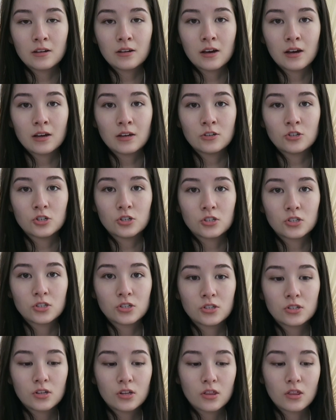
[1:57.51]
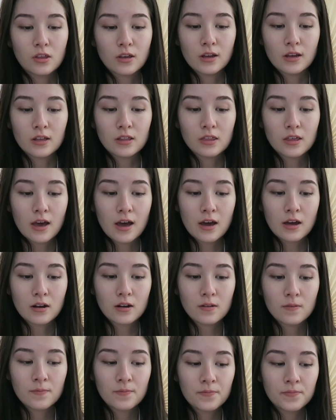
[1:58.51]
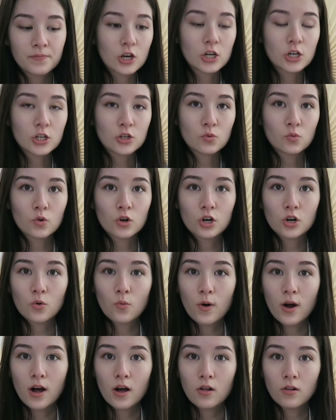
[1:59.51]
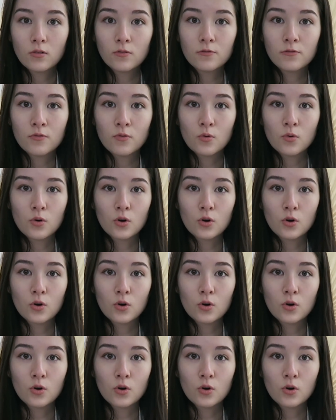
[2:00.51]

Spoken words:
and I just think that it could work well